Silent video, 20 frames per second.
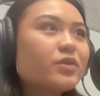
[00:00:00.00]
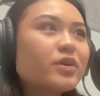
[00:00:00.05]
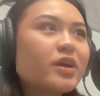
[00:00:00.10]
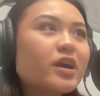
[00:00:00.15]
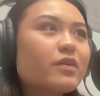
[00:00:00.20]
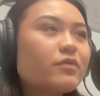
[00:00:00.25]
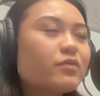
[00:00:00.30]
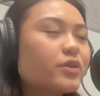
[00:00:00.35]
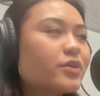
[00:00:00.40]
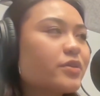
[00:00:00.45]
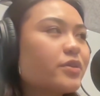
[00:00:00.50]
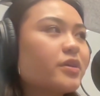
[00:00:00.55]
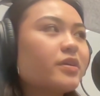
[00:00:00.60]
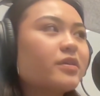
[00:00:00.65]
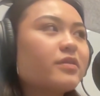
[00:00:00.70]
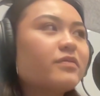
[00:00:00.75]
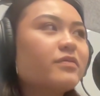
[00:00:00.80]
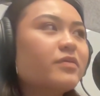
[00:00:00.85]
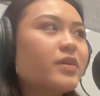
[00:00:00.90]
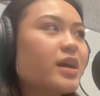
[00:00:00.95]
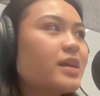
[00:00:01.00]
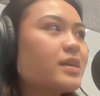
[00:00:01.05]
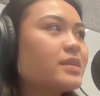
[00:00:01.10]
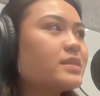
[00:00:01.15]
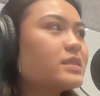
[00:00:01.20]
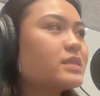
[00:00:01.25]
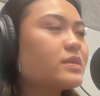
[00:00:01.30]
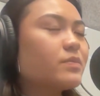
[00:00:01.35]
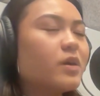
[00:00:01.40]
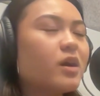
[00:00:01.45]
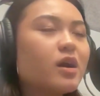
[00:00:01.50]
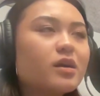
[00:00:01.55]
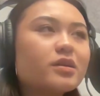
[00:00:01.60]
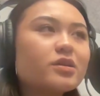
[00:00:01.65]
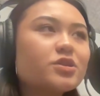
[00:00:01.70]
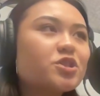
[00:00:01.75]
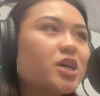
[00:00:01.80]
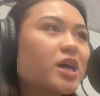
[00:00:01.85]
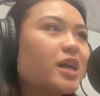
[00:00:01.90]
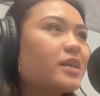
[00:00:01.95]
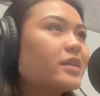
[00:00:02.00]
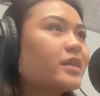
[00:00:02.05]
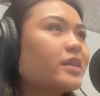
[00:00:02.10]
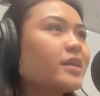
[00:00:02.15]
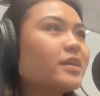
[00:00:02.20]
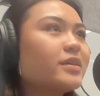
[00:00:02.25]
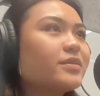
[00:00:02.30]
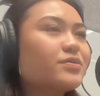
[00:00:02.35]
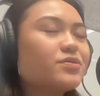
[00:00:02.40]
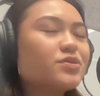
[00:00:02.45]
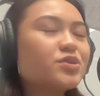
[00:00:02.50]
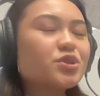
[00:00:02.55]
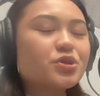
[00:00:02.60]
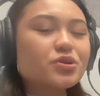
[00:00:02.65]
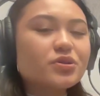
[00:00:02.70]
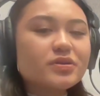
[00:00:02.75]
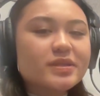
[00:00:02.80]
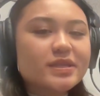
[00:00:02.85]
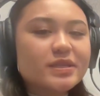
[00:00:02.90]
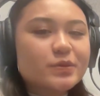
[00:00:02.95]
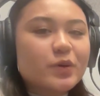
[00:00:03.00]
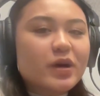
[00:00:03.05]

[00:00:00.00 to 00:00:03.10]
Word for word: you everything: a vest, a parka jacket, shoes as